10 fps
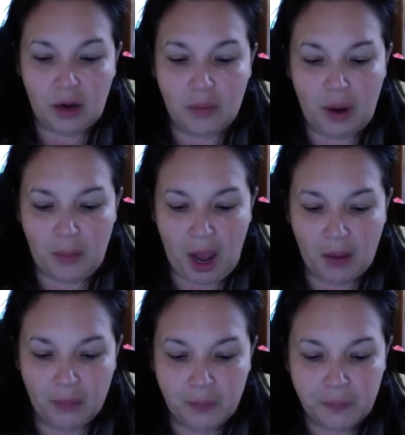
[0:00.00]
My
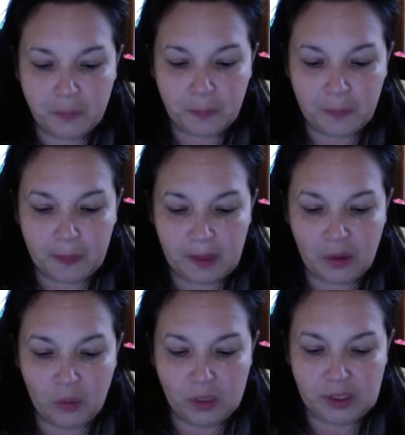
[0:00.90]
mom
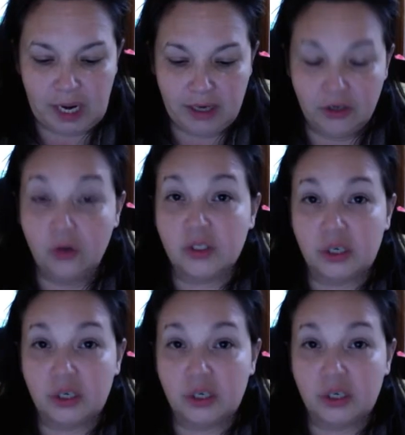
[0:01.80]
was diagnosed